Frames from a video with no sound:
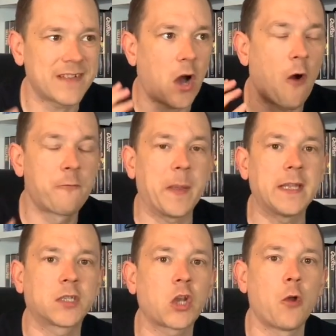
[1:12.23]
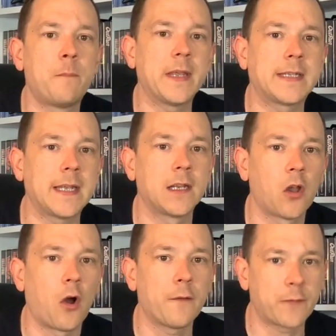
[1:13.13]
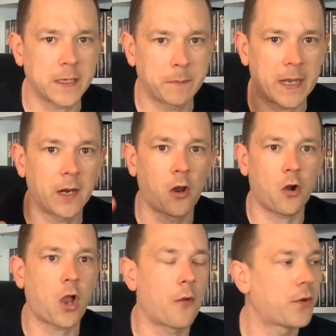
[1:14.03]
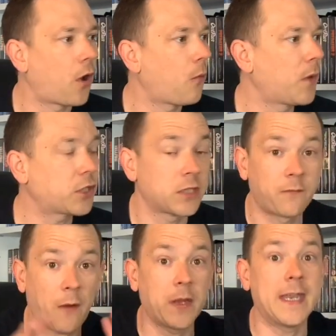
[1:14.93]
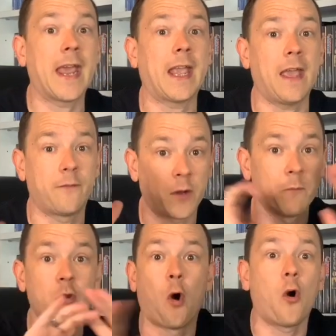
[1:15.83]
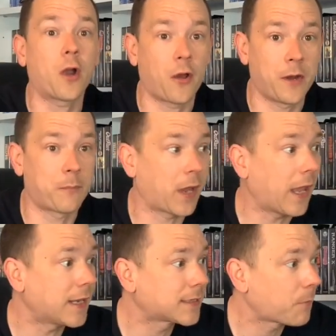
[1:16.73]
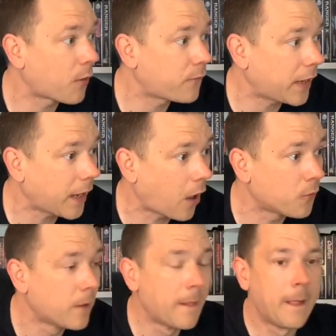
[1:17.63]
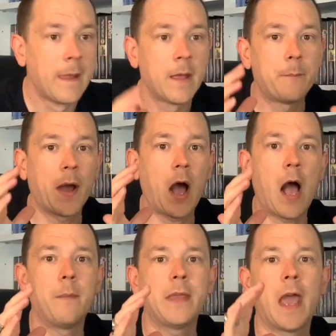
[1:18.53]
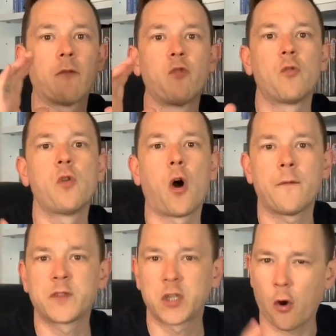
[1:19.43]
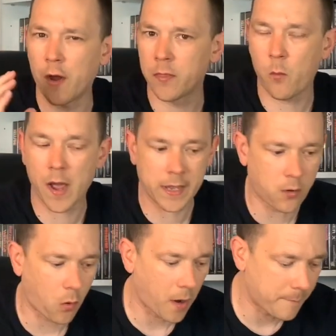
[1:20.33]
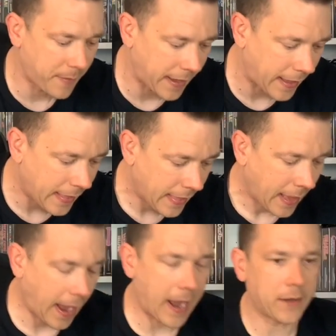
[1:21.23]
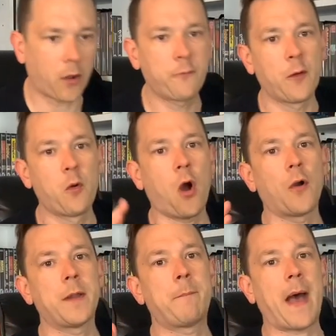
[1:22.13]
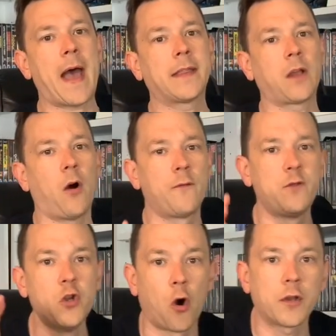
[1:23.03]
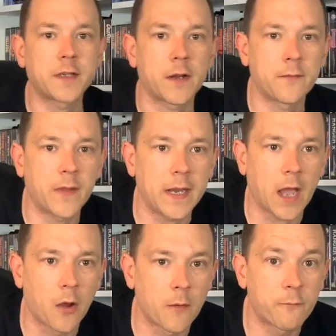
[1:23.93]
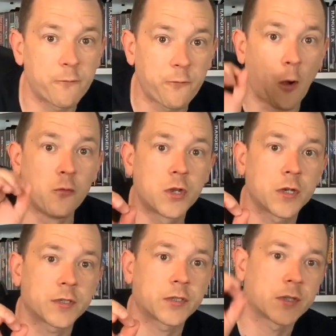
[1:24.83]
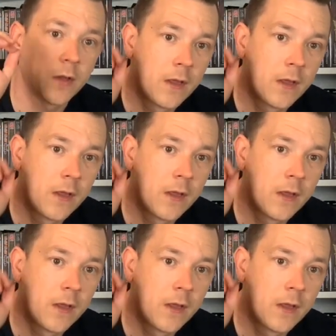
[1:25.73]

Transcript: I've been so busy in life. There's been a lot going on, which is very negative, and I'm not going to bring it into my video. But yeah, real life's got in the way quite a bit, and I feel kind of bad that I've not done a video and focused